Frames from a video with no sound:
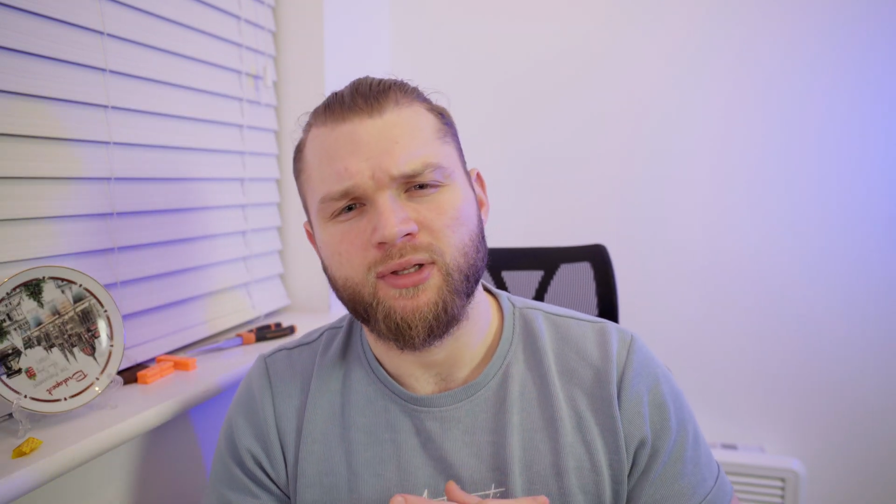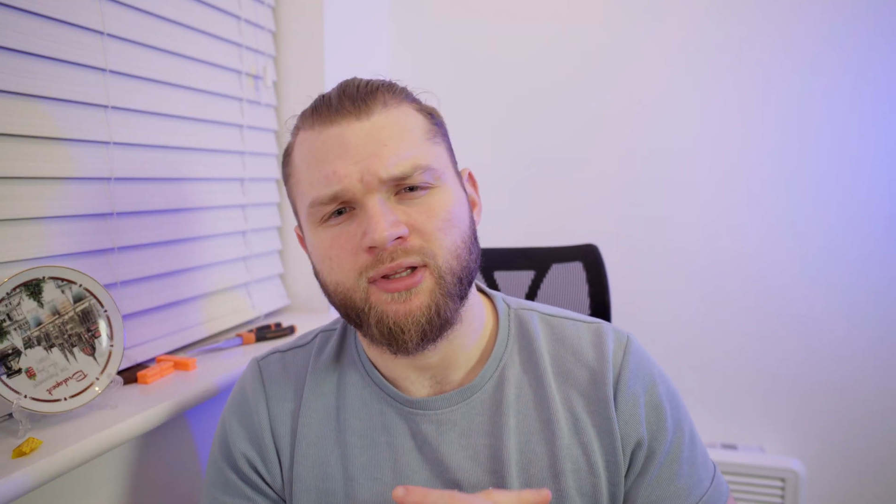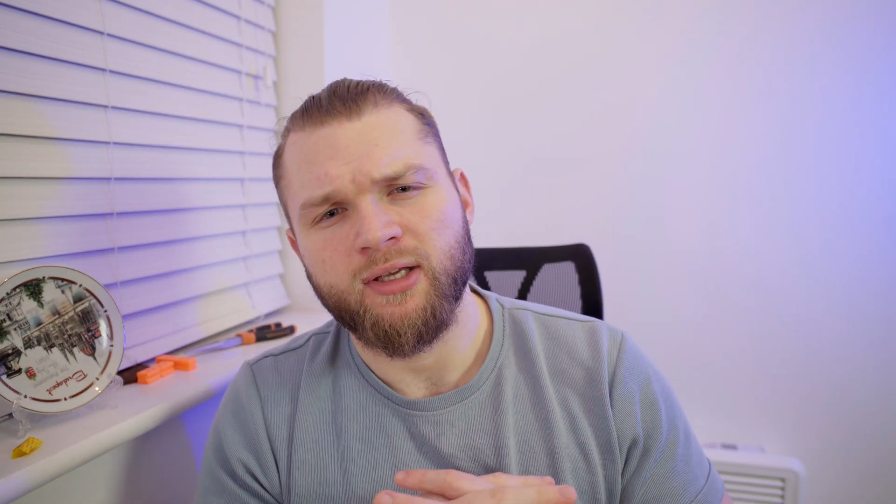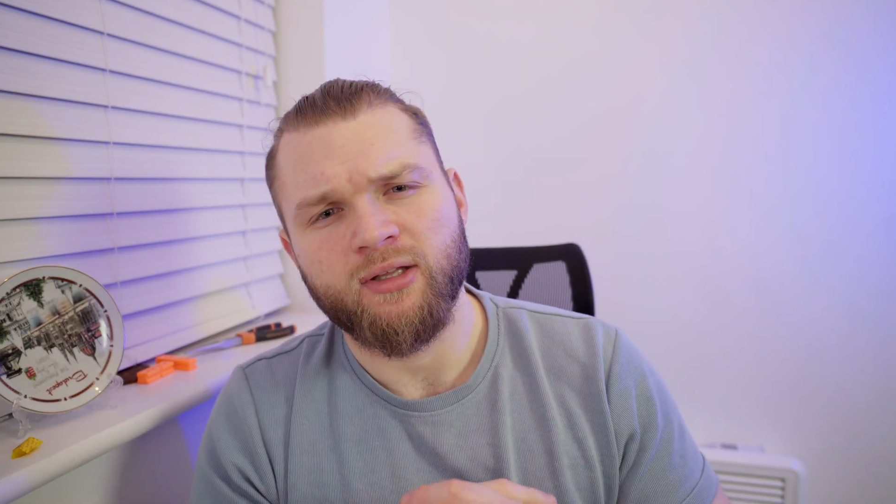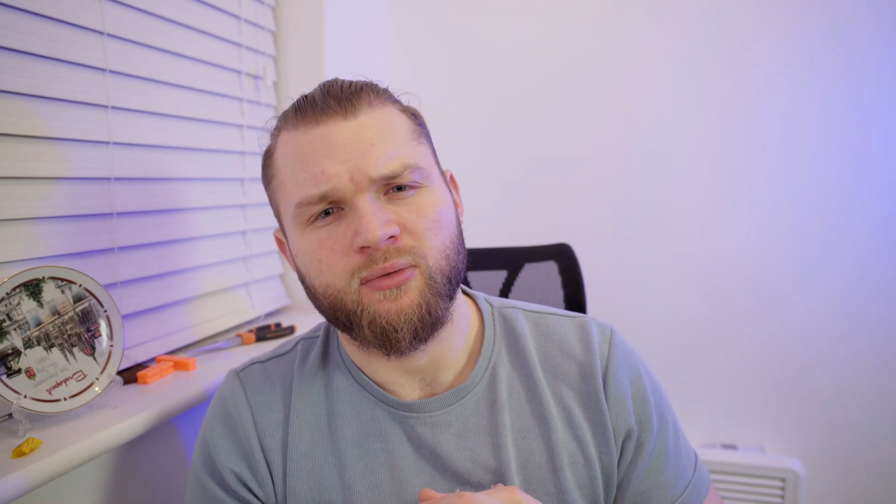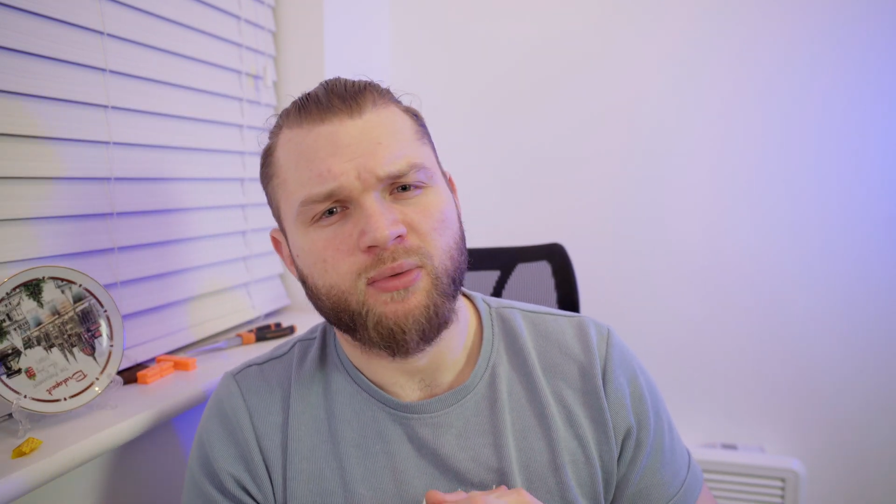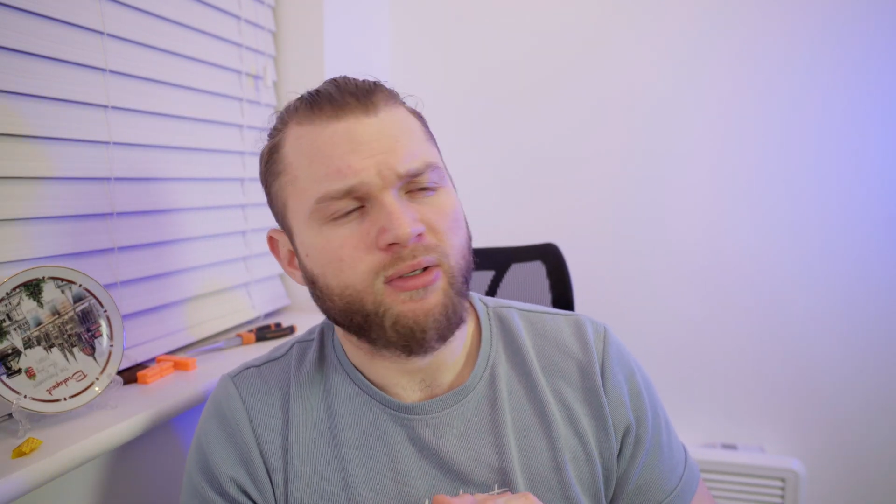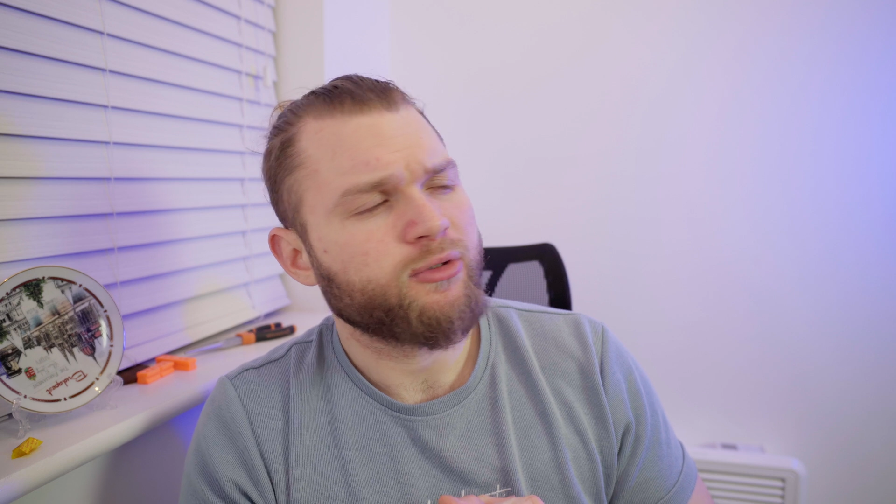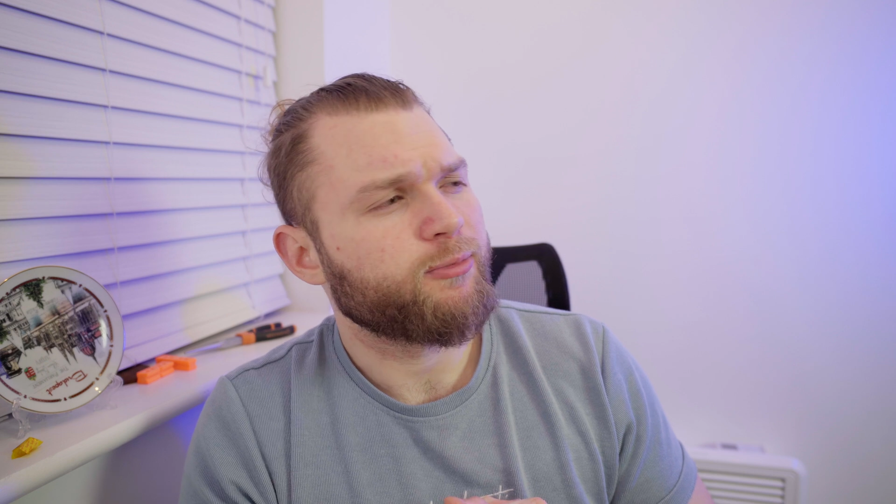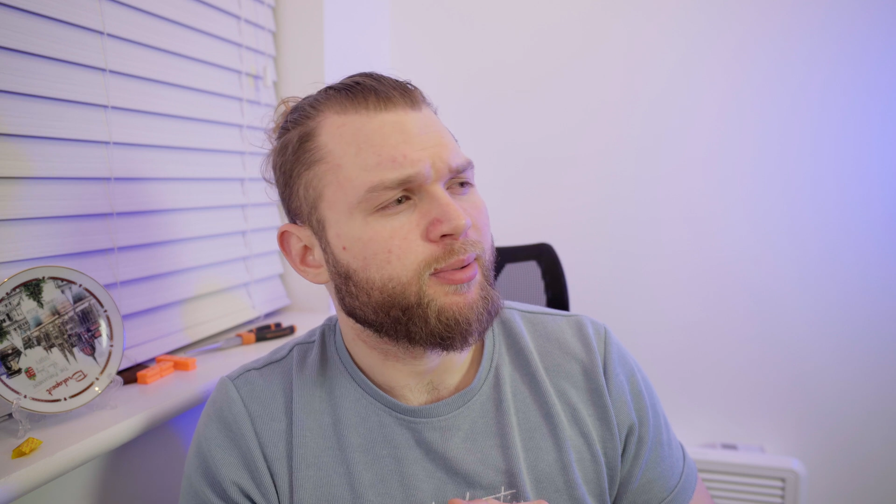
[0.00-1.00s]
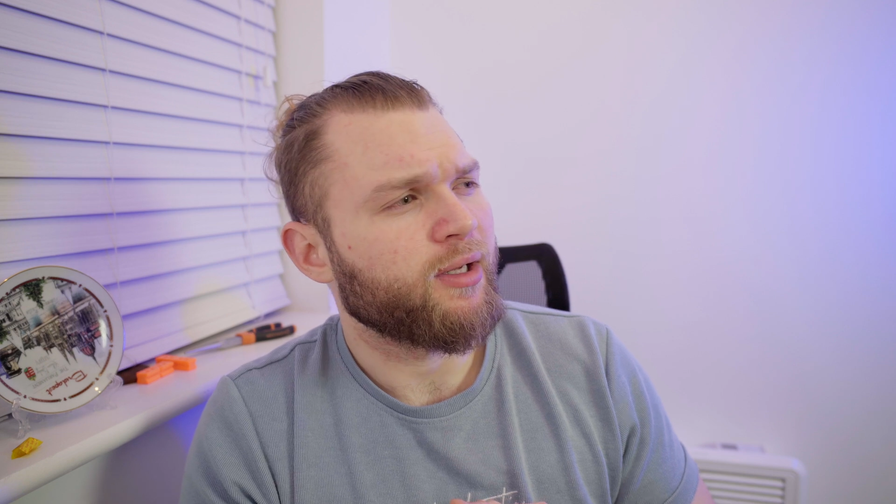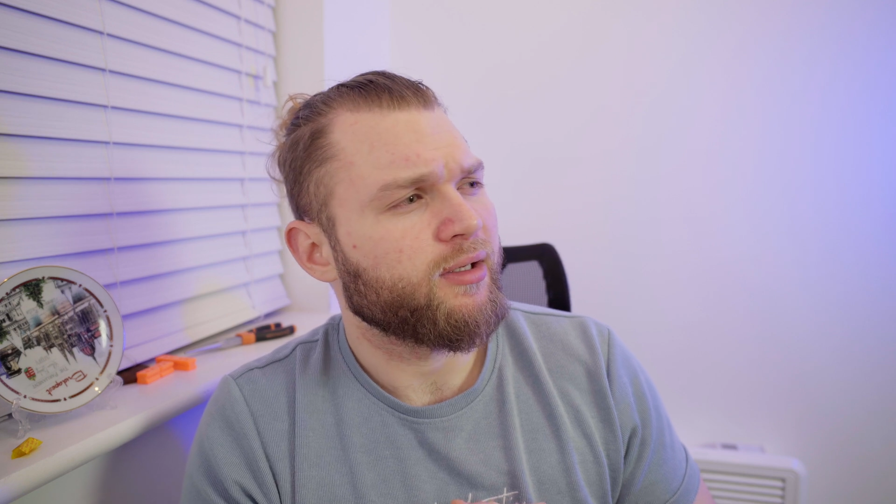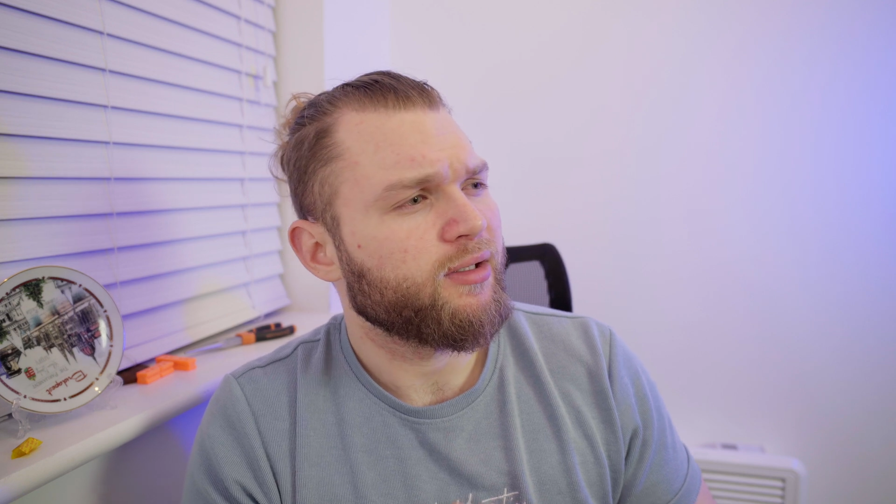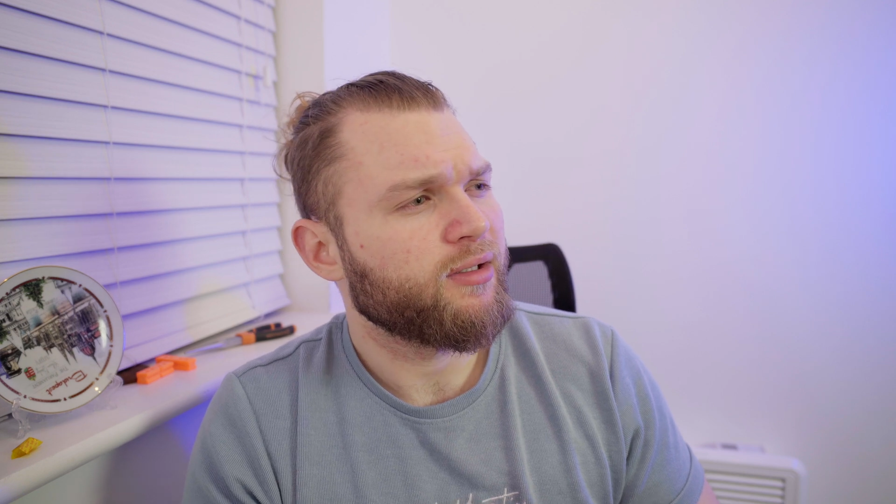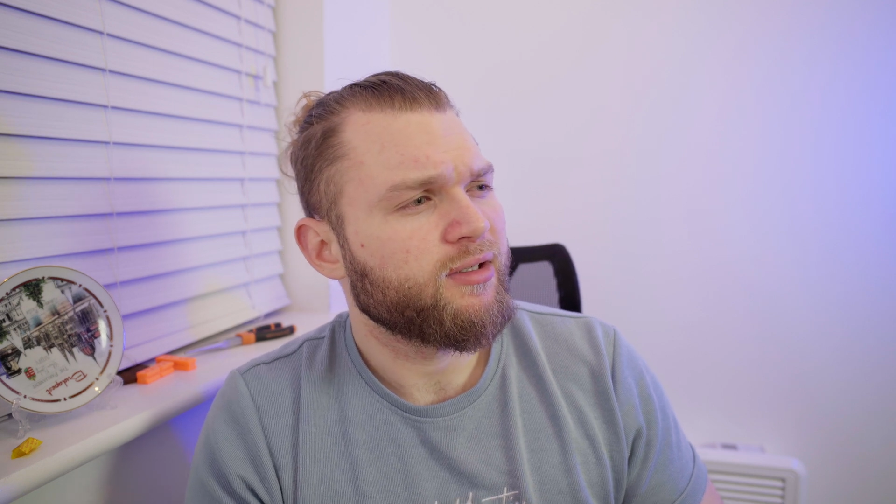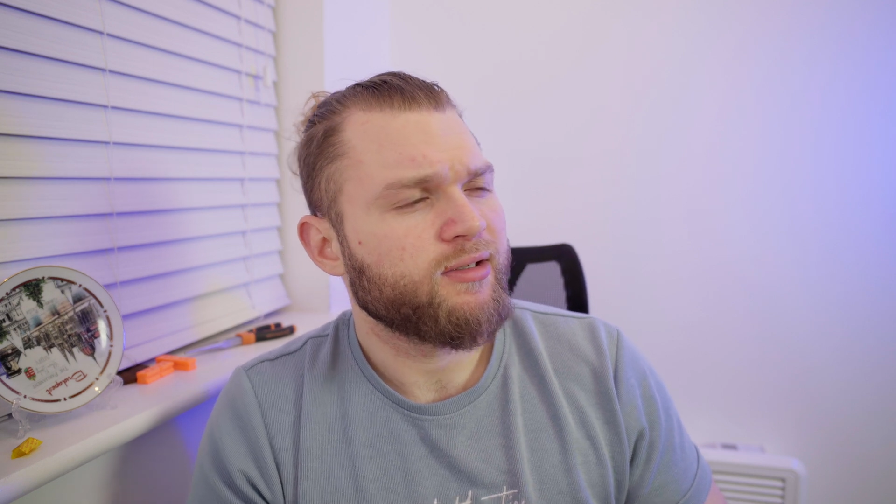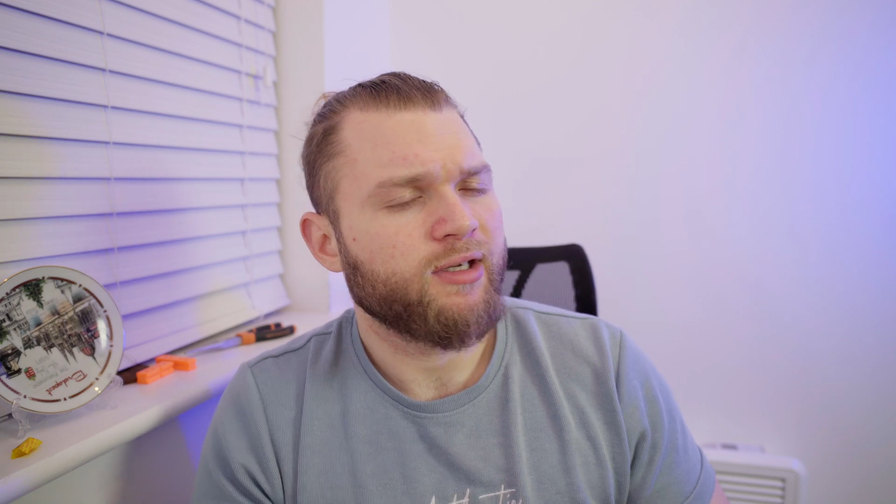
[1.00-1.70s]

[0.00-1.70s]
thing in the world, but